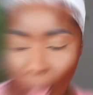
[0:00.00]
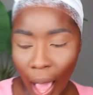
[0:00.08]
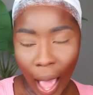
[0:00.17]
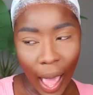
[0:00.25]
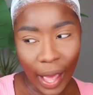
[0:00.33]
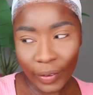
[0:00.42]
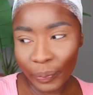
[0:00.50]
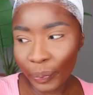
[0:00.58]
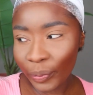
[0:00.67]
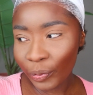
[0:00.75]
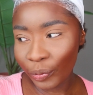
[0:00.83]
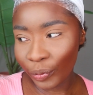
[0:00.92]
I have
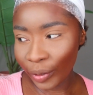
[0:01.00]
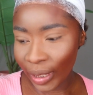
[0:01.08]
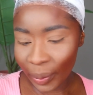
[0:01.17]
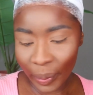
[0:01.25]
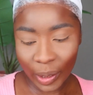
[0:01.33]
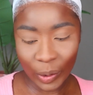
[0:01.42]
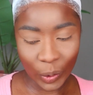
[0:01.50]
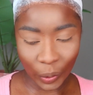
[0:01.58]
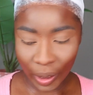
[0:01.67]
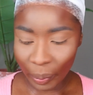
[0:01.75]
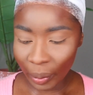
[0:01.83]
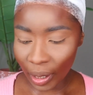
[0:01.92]
really been
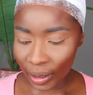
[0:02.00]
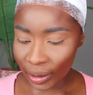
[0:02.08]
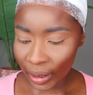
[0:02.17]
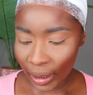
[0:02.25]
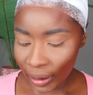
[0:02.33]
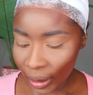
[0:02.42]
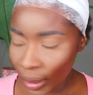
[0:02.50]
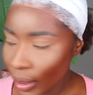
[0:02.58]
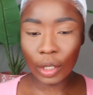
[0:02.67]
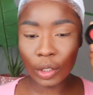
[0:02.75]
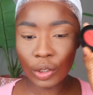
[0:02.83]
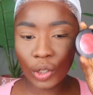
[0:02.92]
enjoying blush lately.
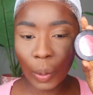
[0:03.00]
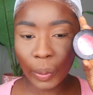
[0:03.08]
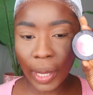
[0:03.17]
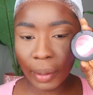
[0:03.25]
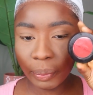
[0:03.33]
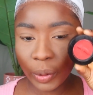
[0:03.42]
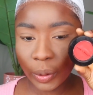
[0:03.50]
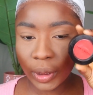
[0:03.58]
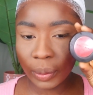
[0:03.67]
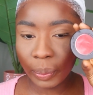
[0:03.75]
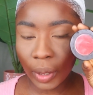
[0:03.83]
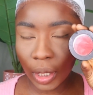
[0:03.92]
A Shopkin Beauty
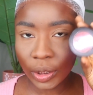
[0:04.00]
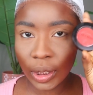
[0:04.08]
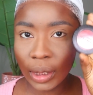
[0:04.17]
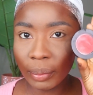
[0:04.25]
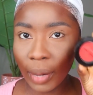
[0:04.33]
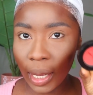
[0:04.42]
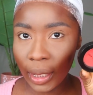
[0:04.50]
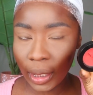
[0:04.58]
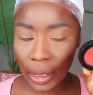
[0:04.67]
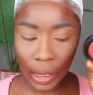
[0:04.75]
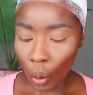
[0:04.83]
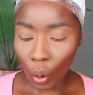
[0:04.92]
blush in
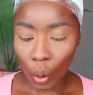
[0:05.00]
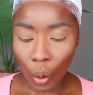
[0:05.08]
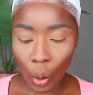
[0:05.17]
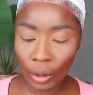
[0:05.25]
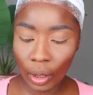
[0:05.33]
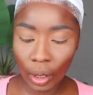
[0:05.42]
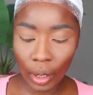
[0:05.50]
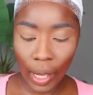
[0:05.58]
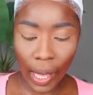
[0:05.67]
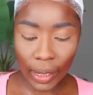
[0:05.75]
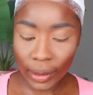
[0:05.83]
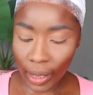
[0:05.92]
Mali or the
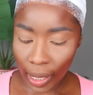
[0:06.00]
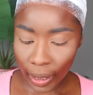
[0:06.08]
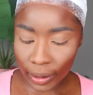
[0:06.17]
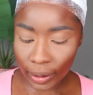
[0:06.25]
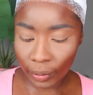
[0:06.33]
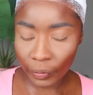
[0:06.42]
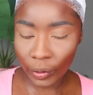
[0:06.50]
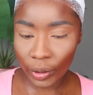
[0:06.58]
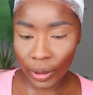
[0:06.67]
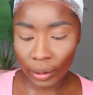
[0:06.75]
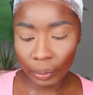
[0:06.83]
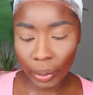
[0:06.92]
XX
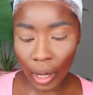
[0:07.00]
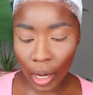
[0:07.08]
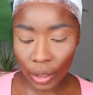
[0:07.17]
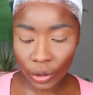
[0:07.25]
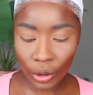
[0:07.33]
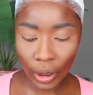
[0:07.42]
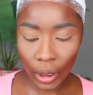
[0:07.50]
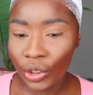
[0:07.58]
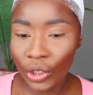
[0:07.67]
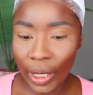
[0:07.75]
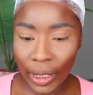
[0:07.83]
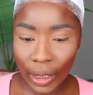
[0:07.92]
Revolution blush in
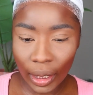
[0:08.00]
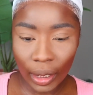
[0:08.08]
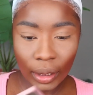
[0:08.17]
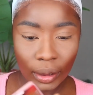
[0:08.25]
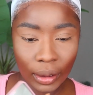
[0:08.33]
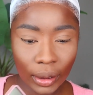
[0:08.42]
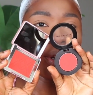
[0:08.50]
Jaded.